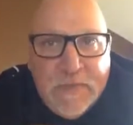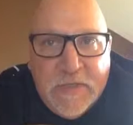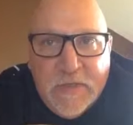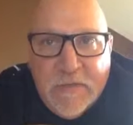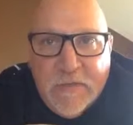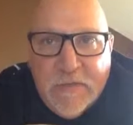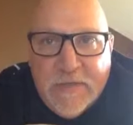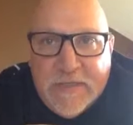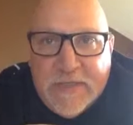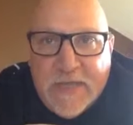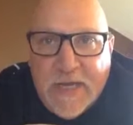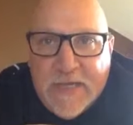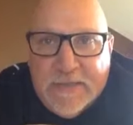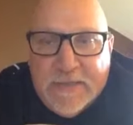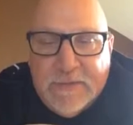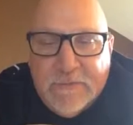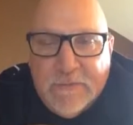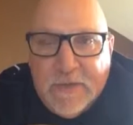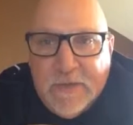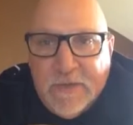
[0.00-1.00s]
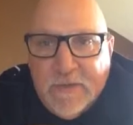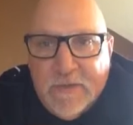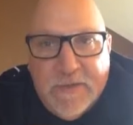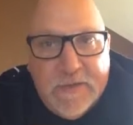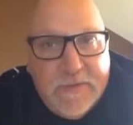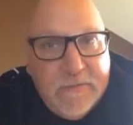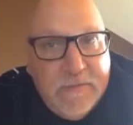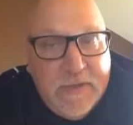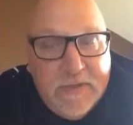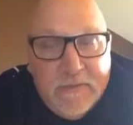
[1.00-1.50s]
you know, us guys that were here
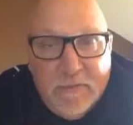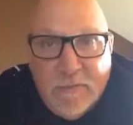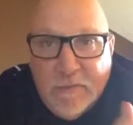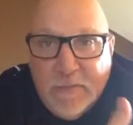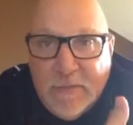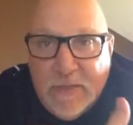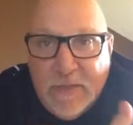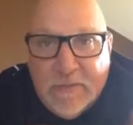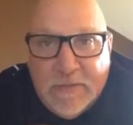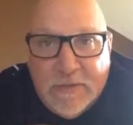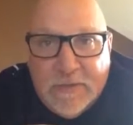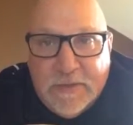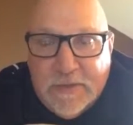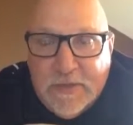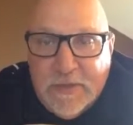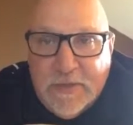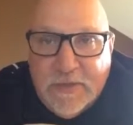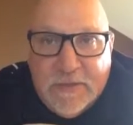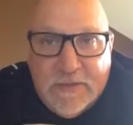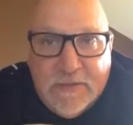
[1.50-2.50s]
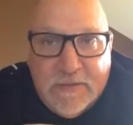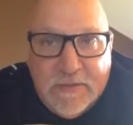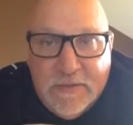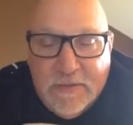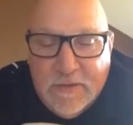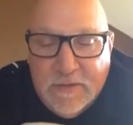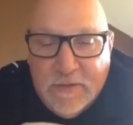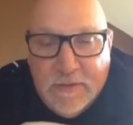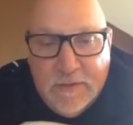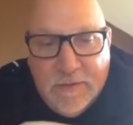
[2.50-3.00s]
this week, we'll be able to just
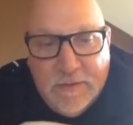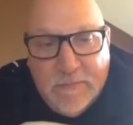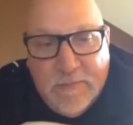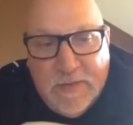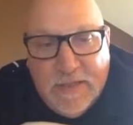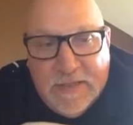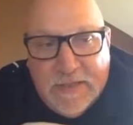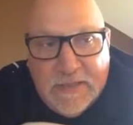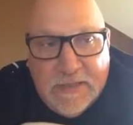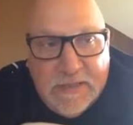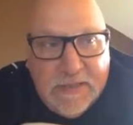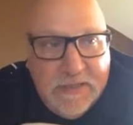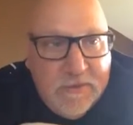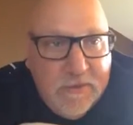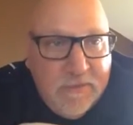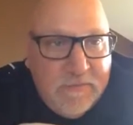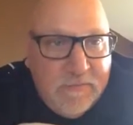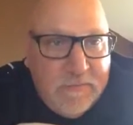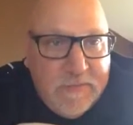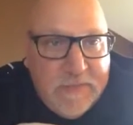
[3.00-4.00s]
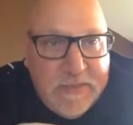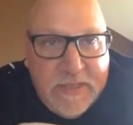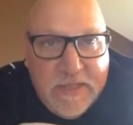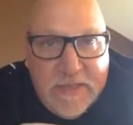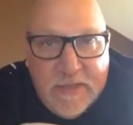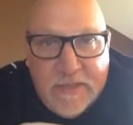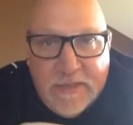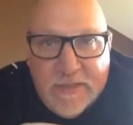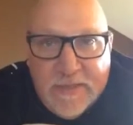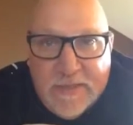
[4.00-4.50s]
basically go from
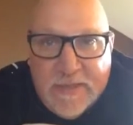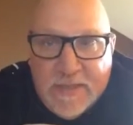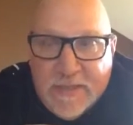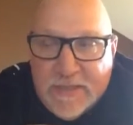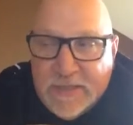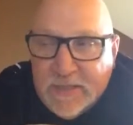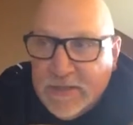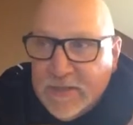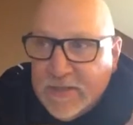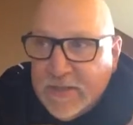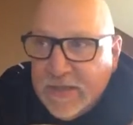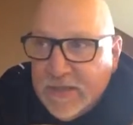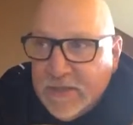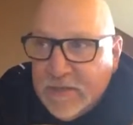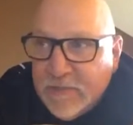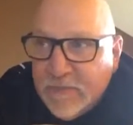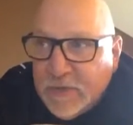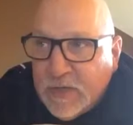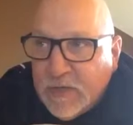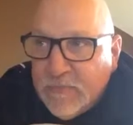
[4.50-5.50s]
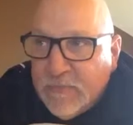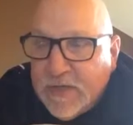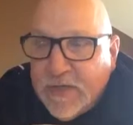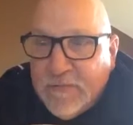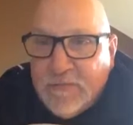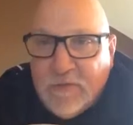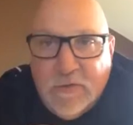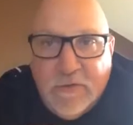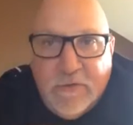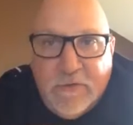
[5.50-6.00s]
station to station station probably
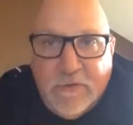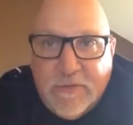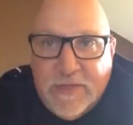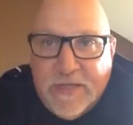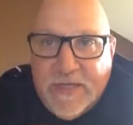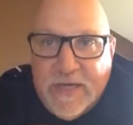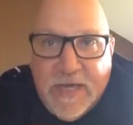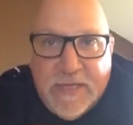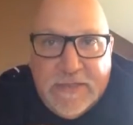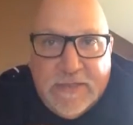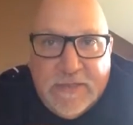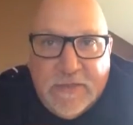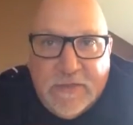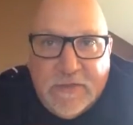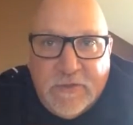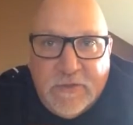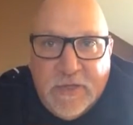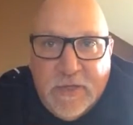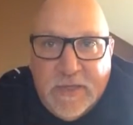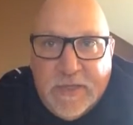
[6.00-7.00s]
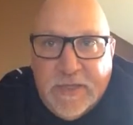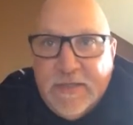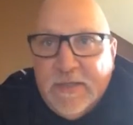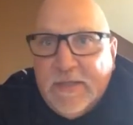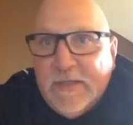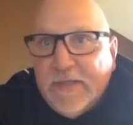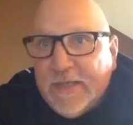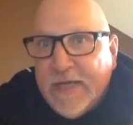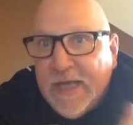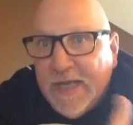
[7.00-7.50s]
have two or three guys in a truck and
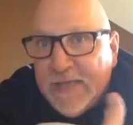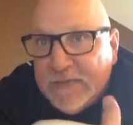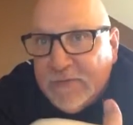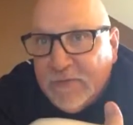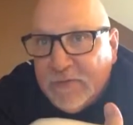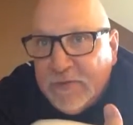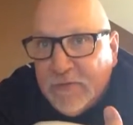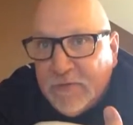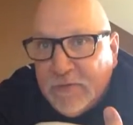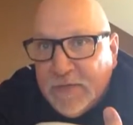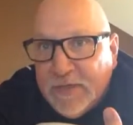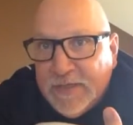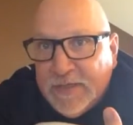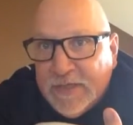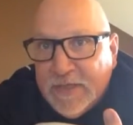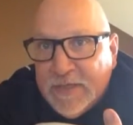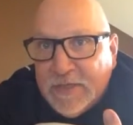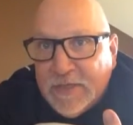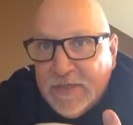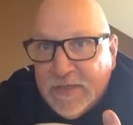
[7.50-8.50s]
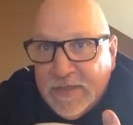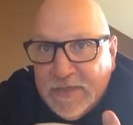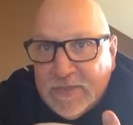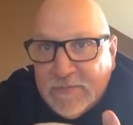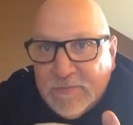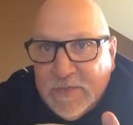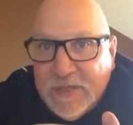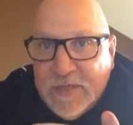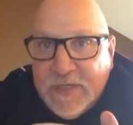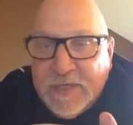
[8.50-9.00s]
then the guys that were in orientation
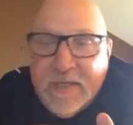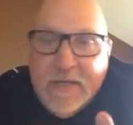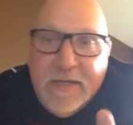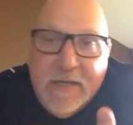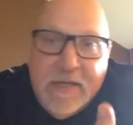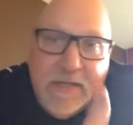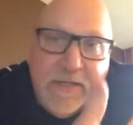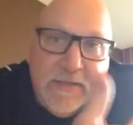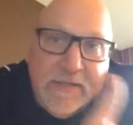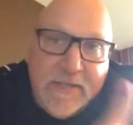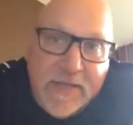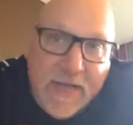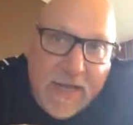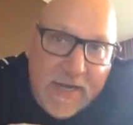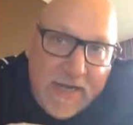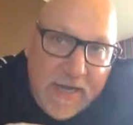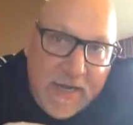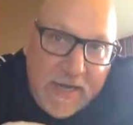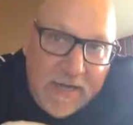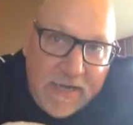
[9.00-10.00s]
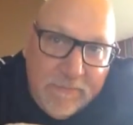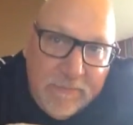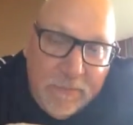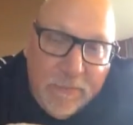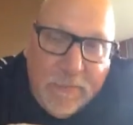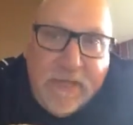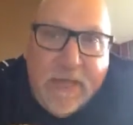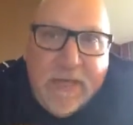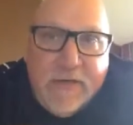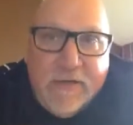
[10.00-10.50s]
this week that got hired
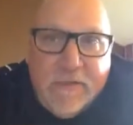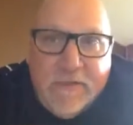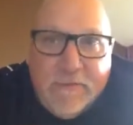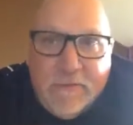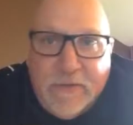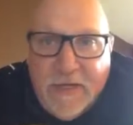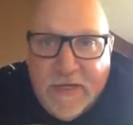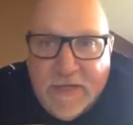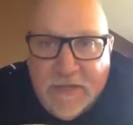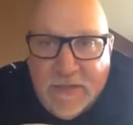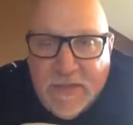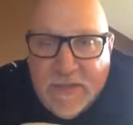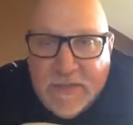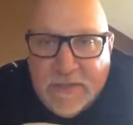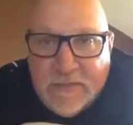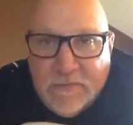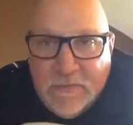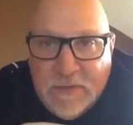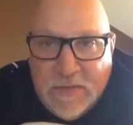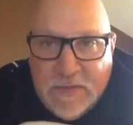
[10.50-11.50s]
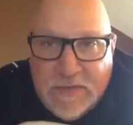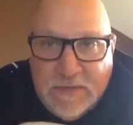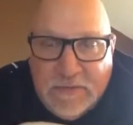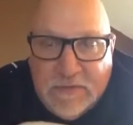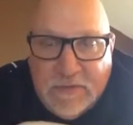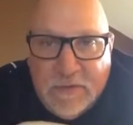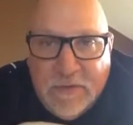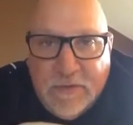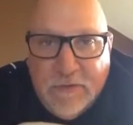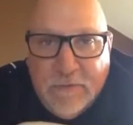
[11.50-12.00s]
will be out on the range next week
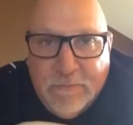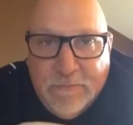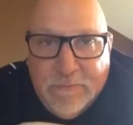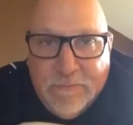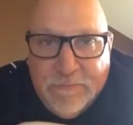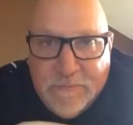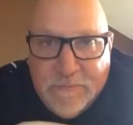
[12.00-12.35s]
so